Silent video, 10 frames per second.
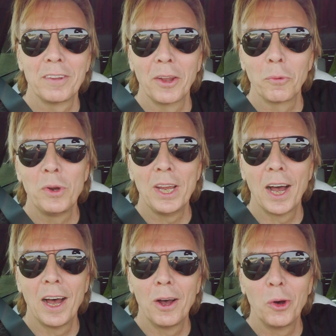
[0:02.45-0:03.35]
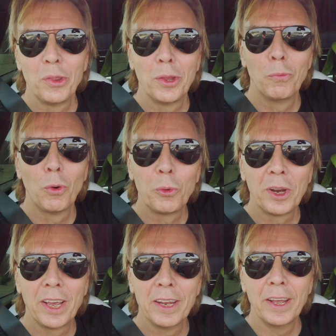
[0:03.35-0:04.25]
and we are on the road
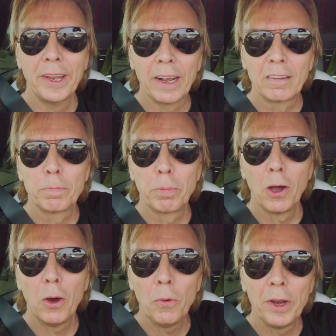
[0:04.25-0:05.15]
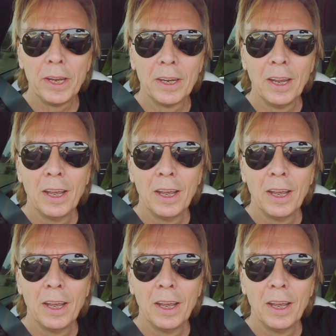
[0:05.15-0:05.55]
again and exploring